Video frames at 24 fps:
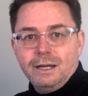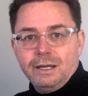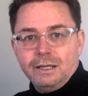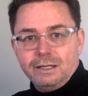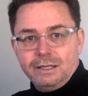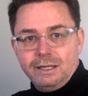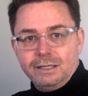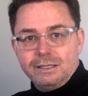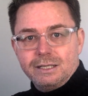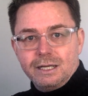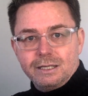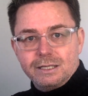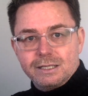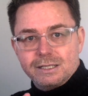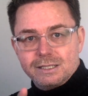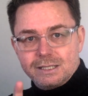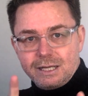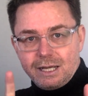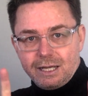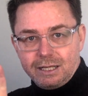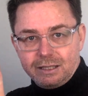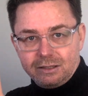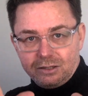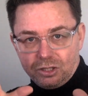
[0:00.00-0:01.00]
You need to
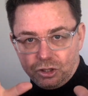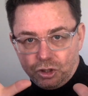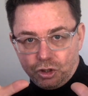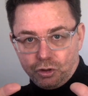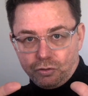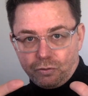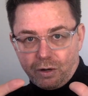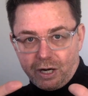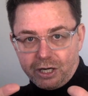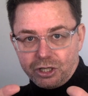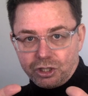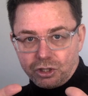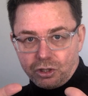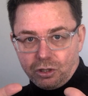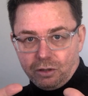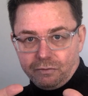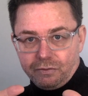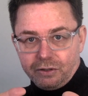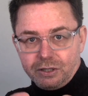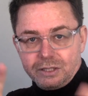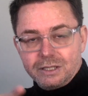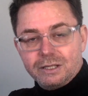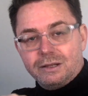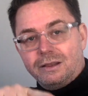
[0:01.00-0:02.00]
understand the duration of
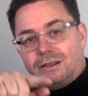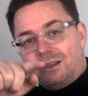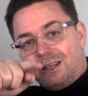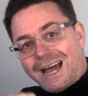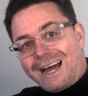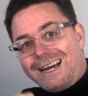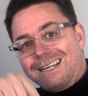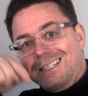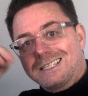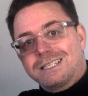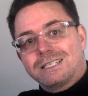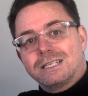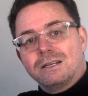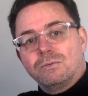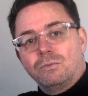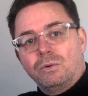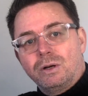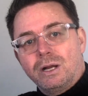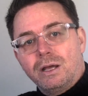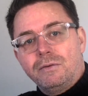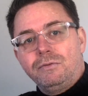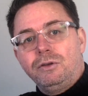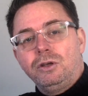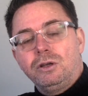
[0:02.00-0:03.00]
it. Thus,
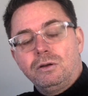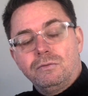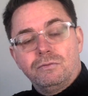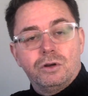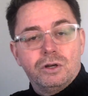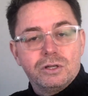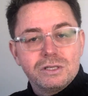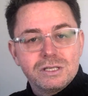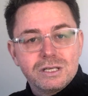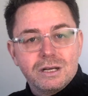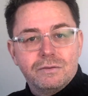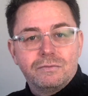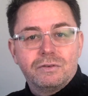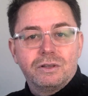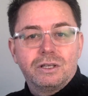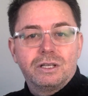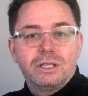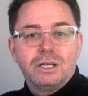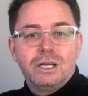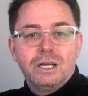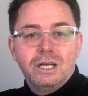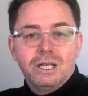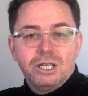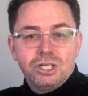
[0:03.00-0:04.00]
whenever you convert something,
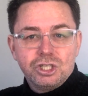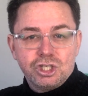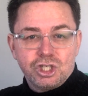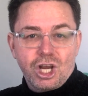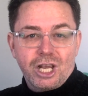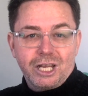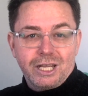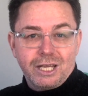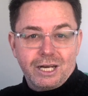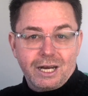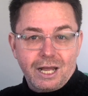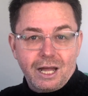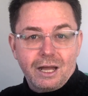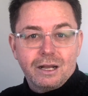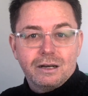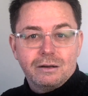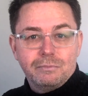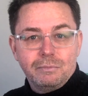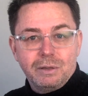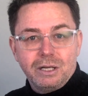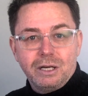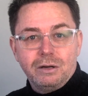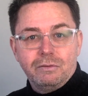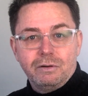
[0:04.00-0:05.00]
check it out in
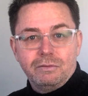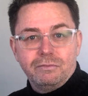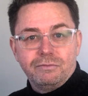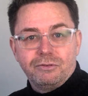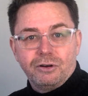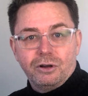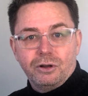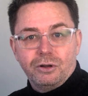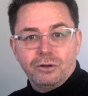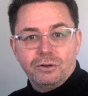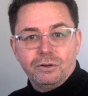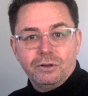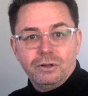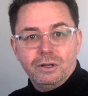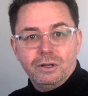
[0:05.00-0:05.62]
Media Info.